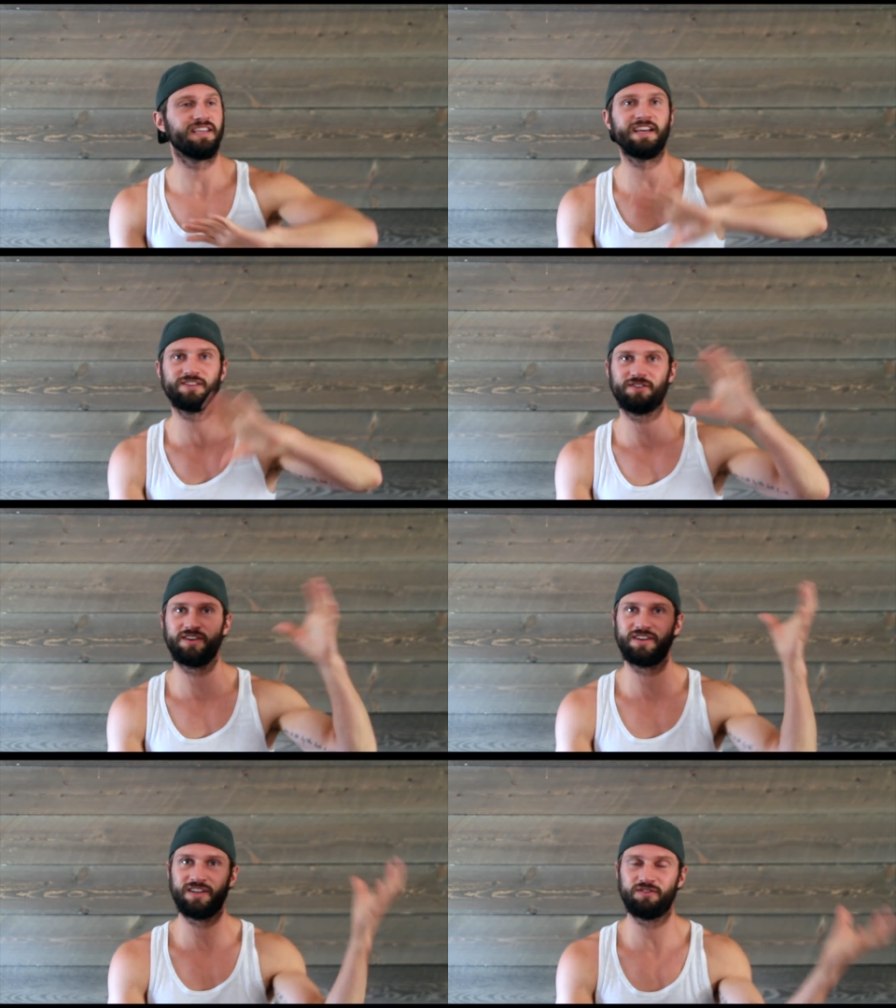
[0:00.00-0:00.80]
things are going
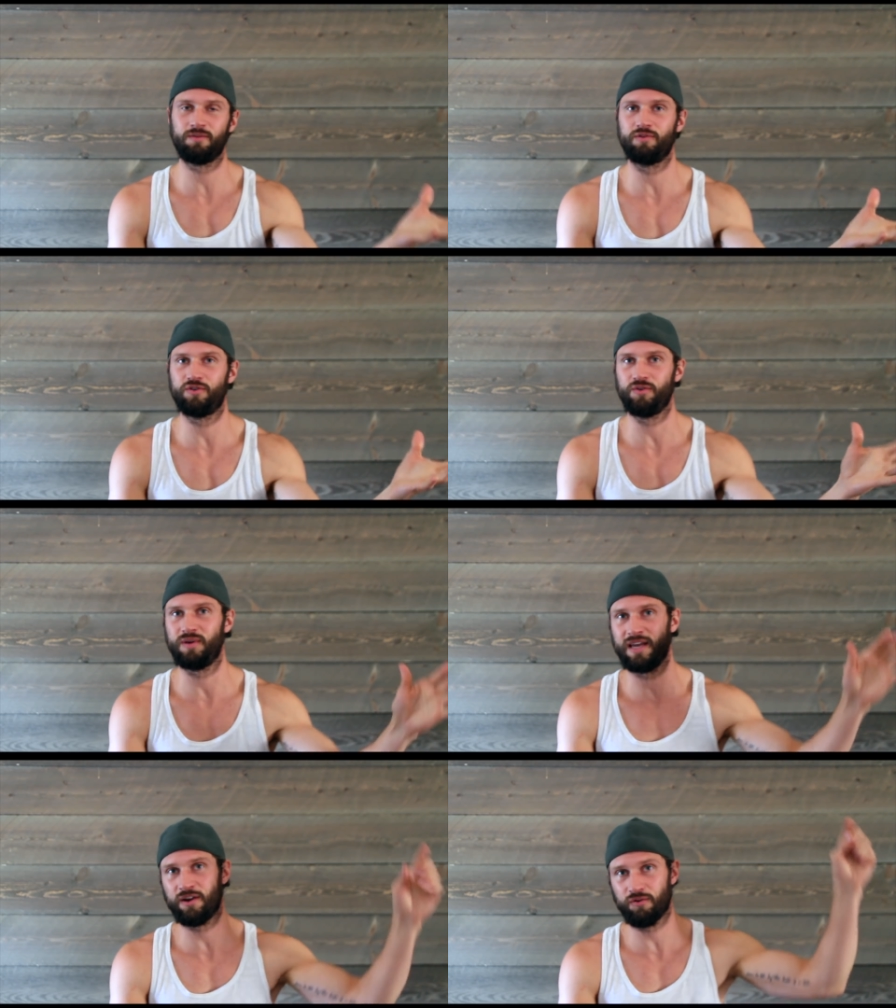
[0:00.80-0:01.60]
to contribute to
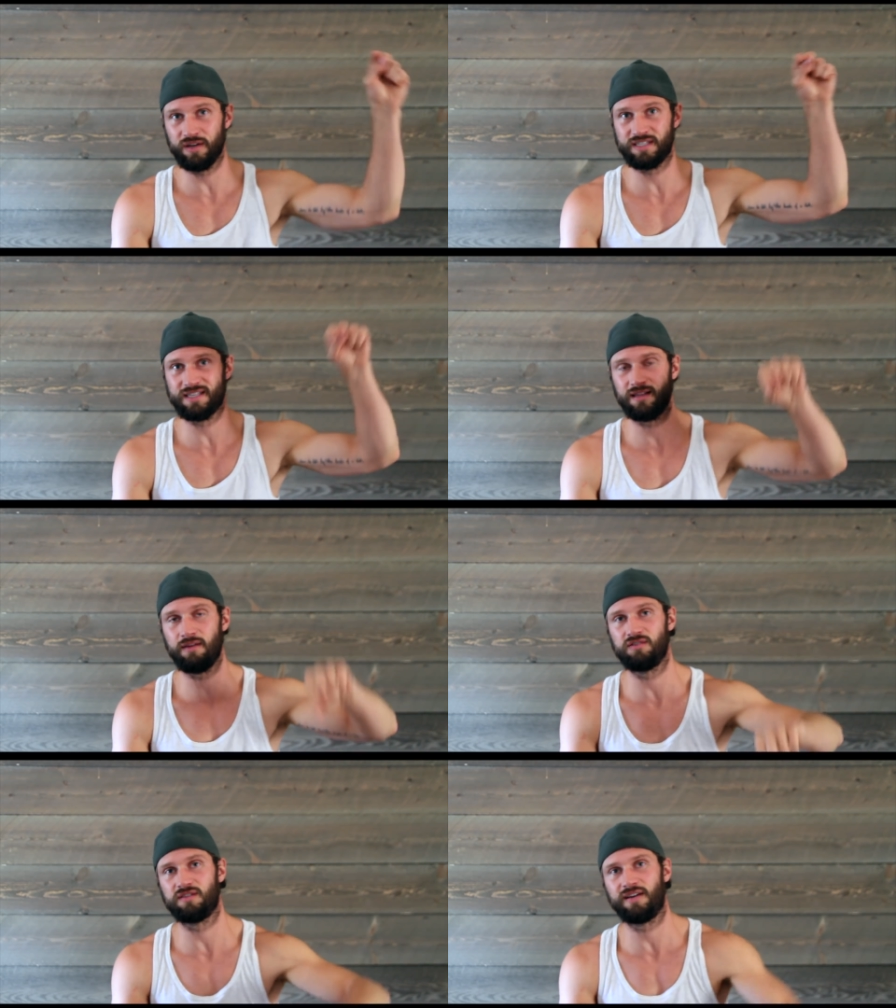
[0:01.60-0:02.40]
increased
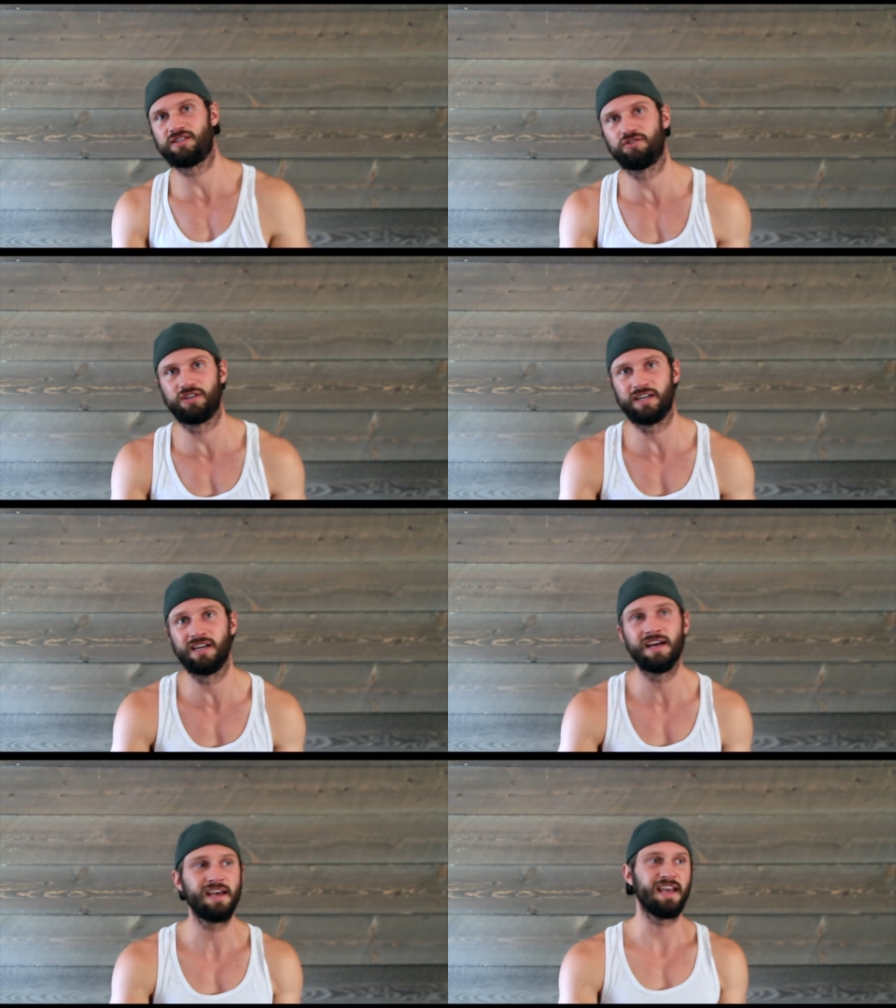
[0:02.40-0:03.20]
levels of estrogen,
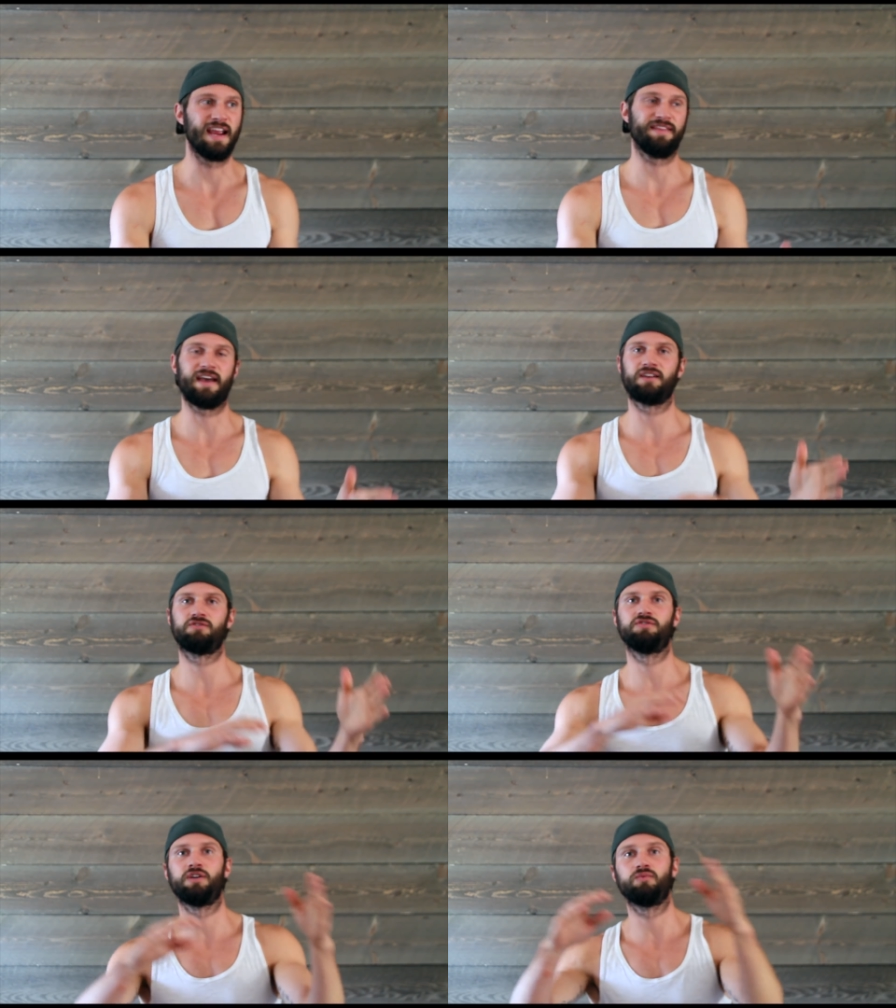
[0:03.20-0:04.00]
and that
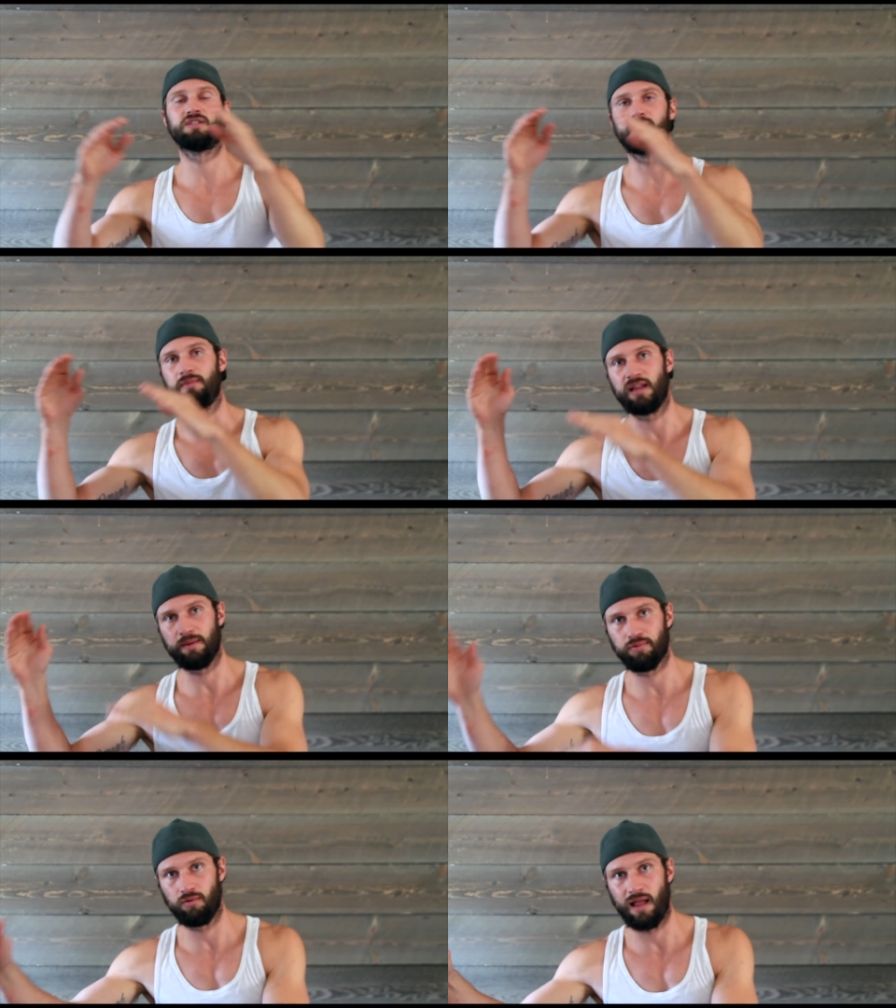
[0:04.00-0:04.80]
estrogen will
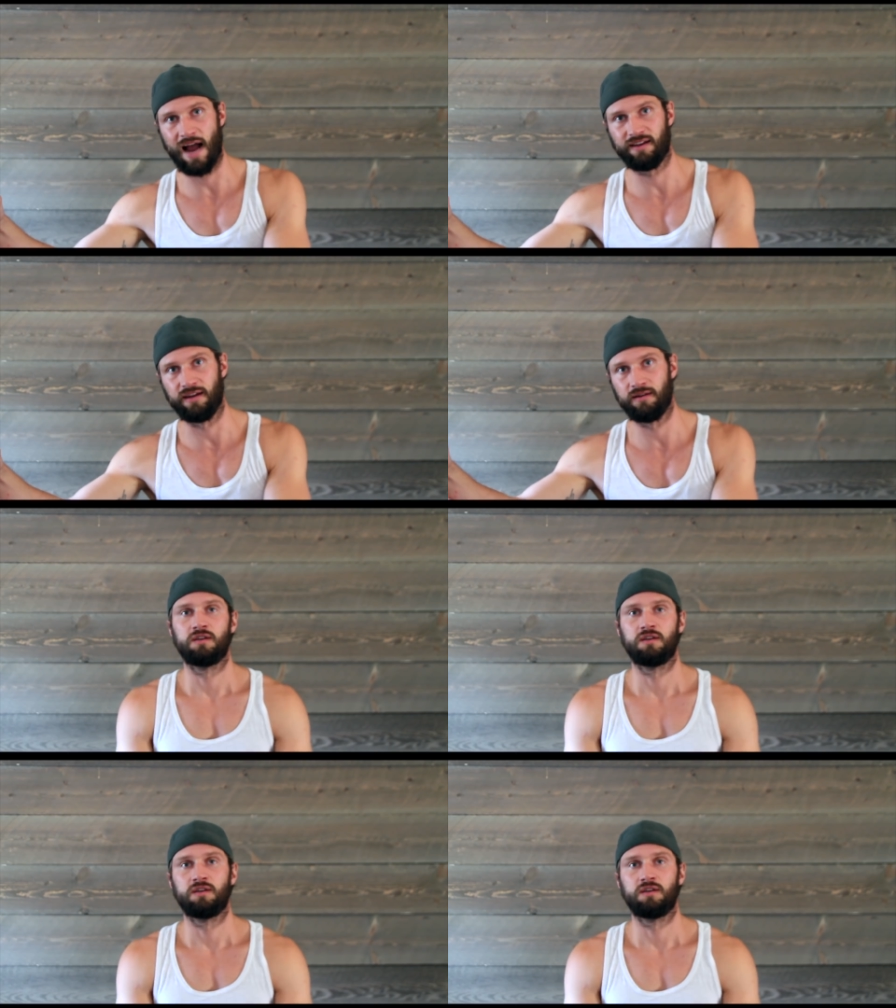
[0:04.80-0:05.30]
stimulate prolactin.